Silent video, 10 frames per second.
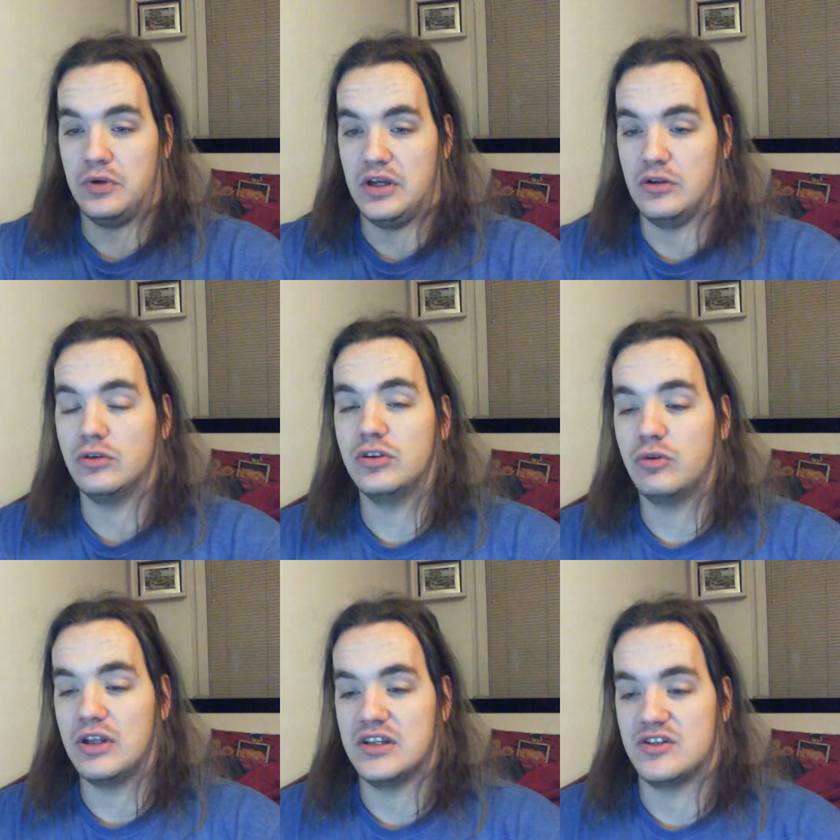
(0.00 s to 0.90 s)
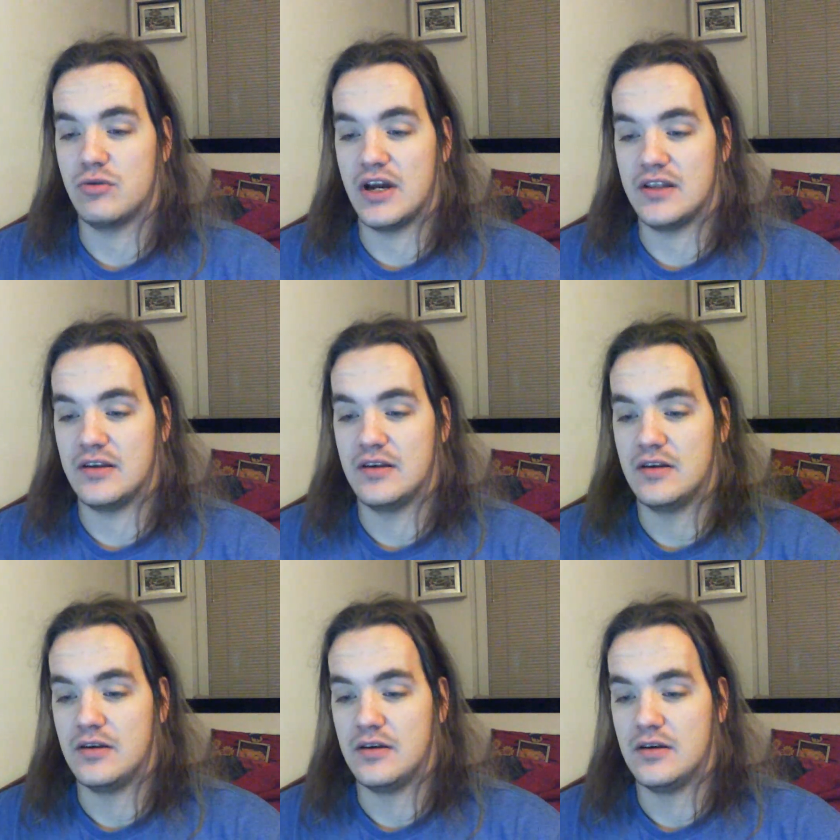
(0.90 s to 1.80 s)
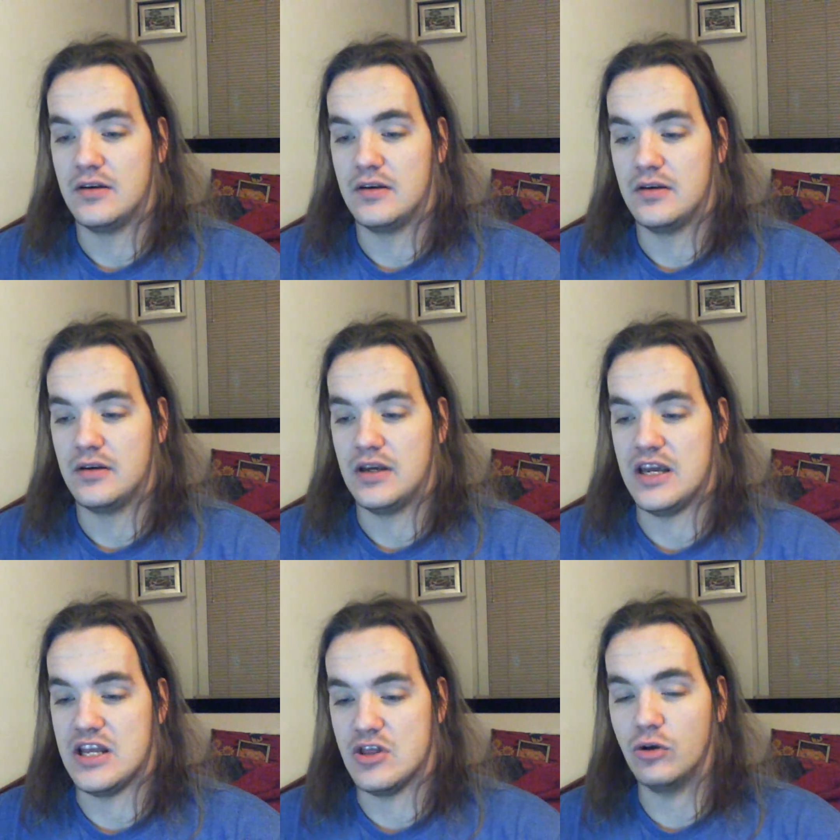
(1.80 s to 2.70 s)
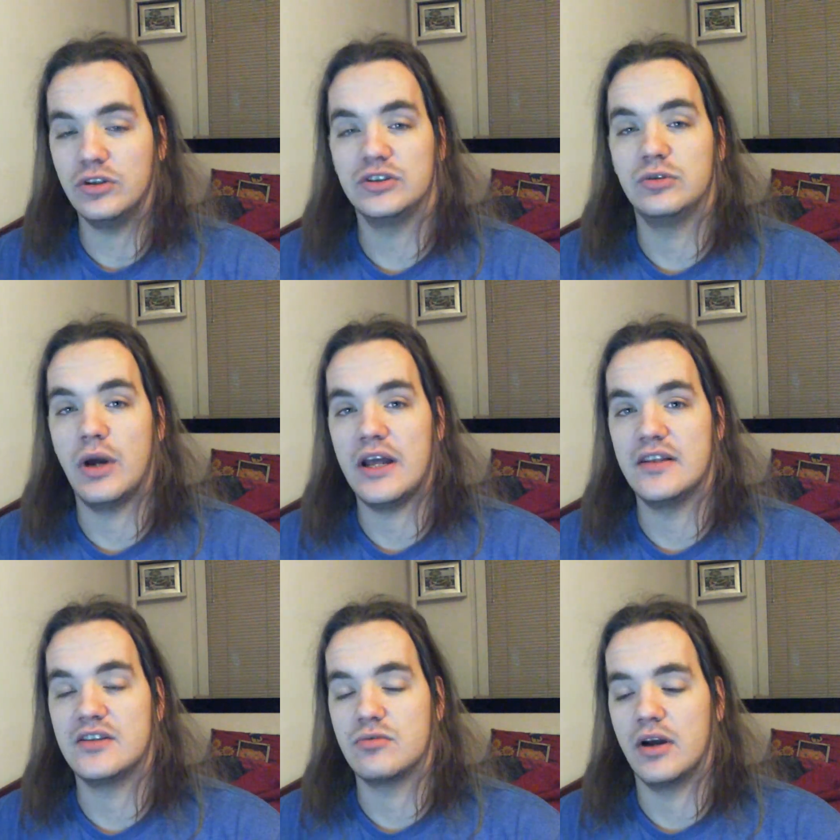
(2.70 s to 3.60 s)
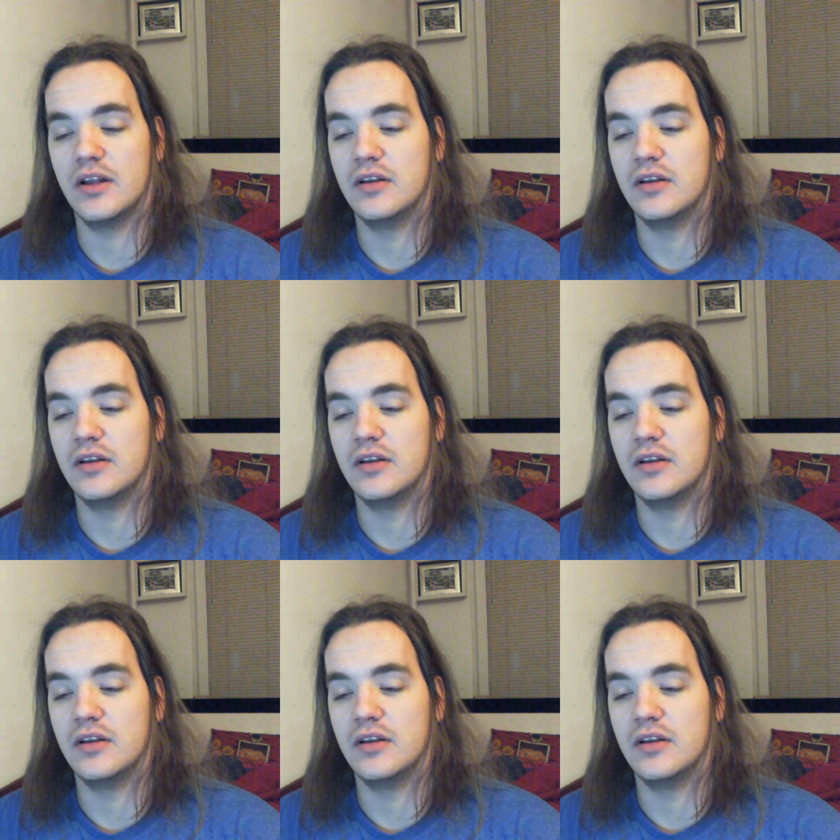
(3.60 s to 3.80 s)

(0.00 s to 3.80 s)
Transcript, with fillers: in order to end this right, in order to end this ride.